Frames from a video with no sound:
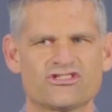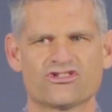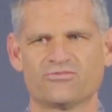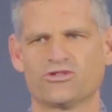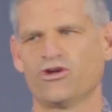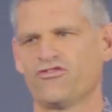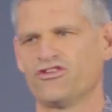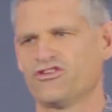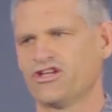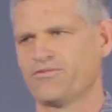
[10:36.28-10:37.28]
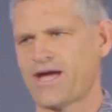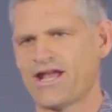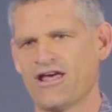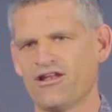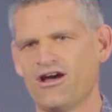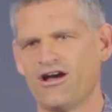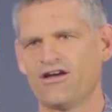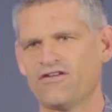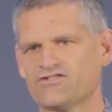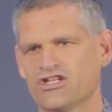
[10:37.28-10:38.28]
scripture, we often think about our
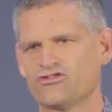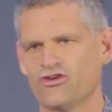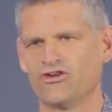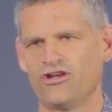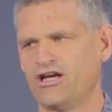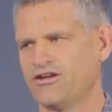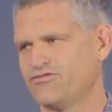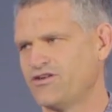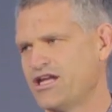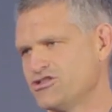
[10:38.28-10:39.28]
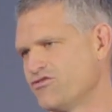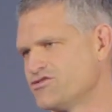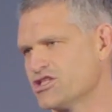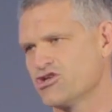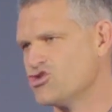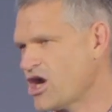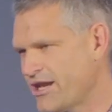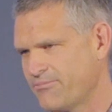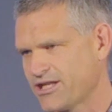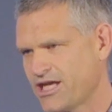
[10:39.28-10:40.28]
lives, eternal life, and it's obviously a great
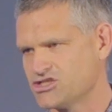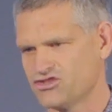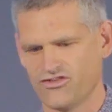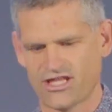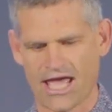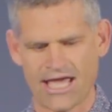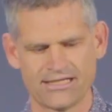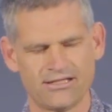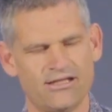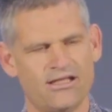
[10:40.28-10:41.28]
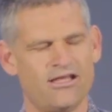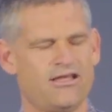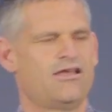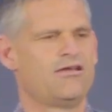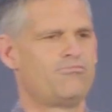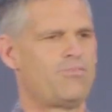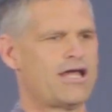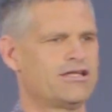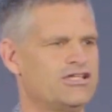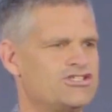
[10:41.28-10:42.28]
application for that.
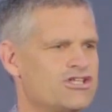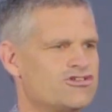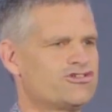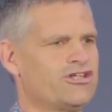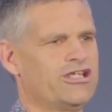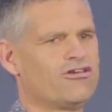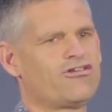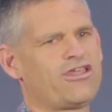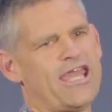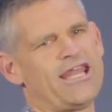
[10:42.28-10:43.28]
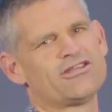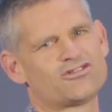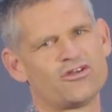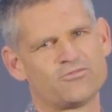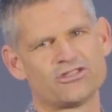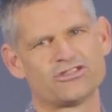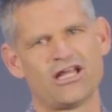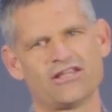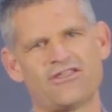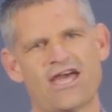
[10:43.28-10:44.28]
But it's interesting getting scriptures
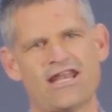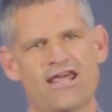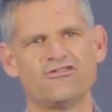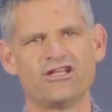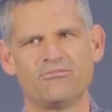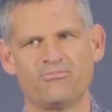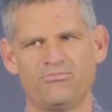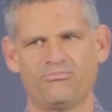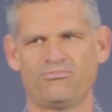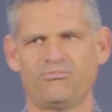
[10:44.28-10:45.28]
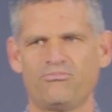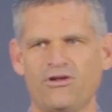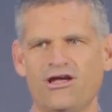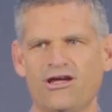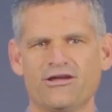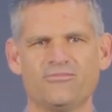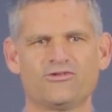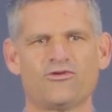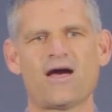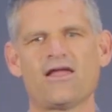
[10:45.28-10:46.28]
like that and then applying them
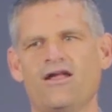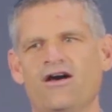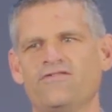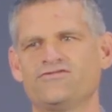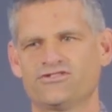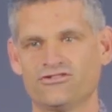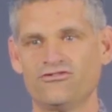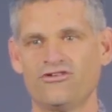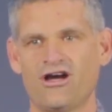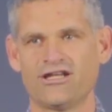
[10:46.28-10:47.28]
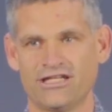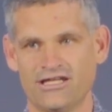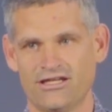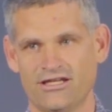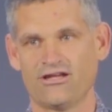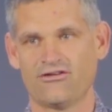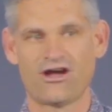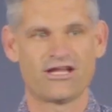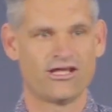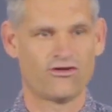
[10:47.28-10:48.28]
to our lives
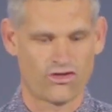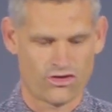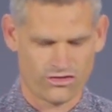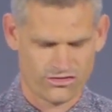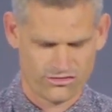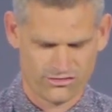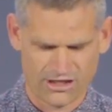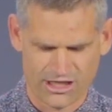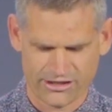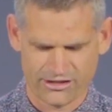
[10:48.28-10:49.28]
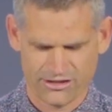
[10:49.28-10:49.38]
right here on earth, like